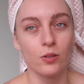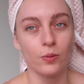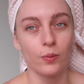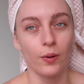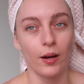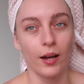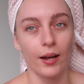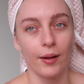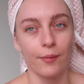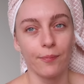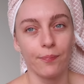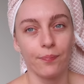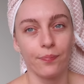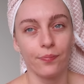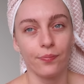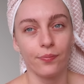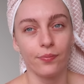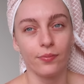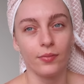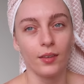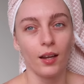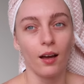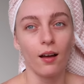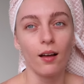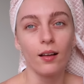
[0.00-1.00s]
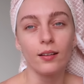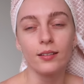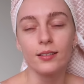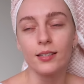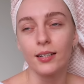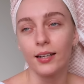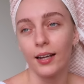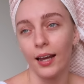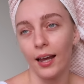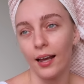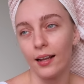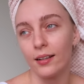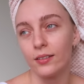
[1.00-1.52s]
Do I ask
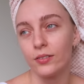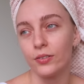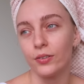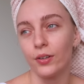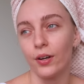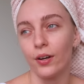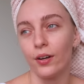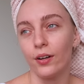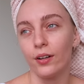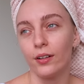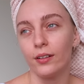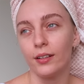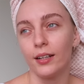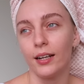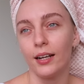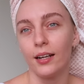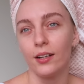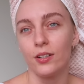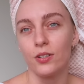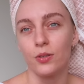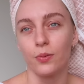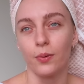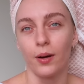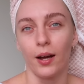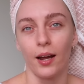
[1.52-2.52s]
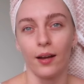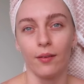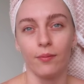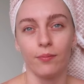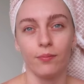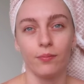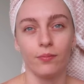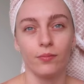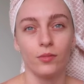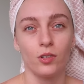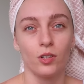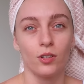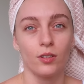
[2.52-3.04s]
to cancel early? Do I
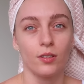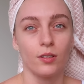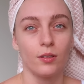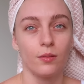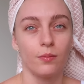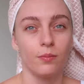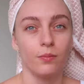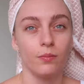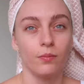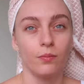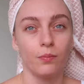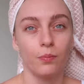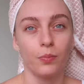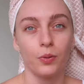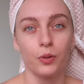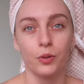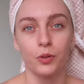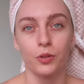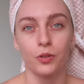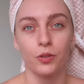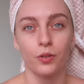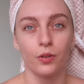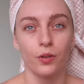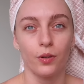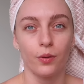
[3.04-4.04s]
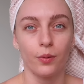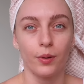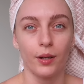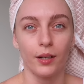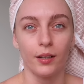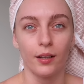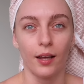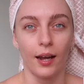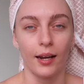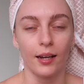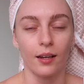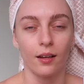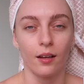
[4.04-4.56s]
just push through
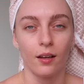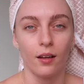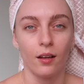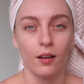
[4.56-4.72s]
and like